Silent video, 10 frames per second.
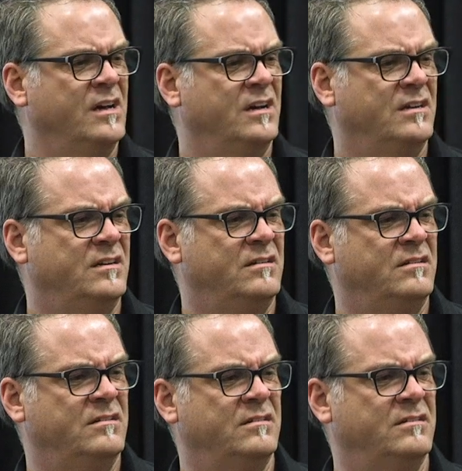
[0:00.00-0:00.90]

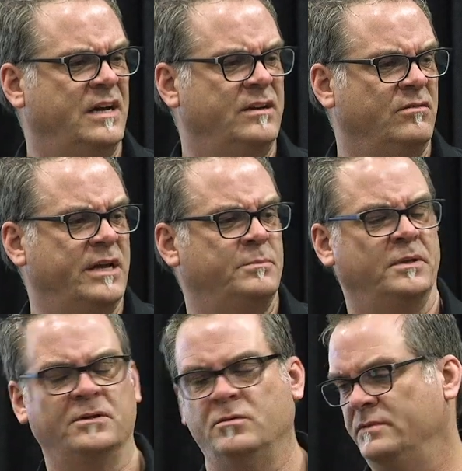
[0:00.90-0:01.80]
I don't like
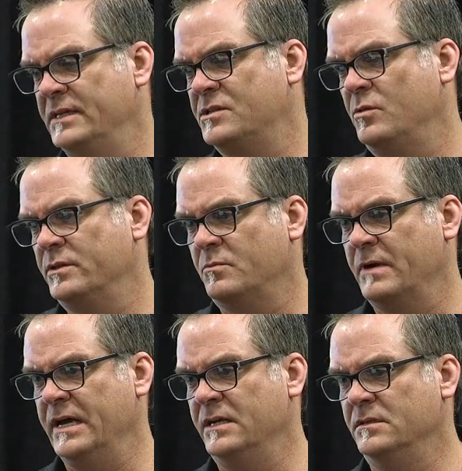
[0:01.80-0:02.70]
blue, let's go with the
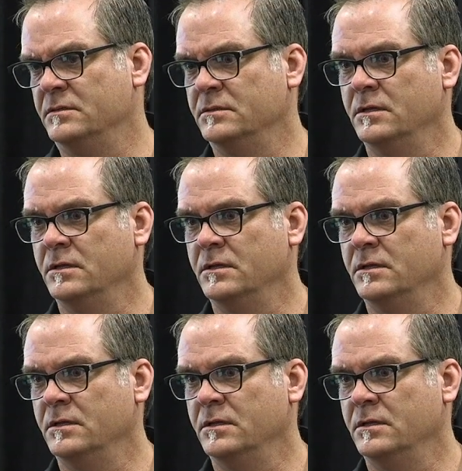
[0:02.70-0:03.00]
red.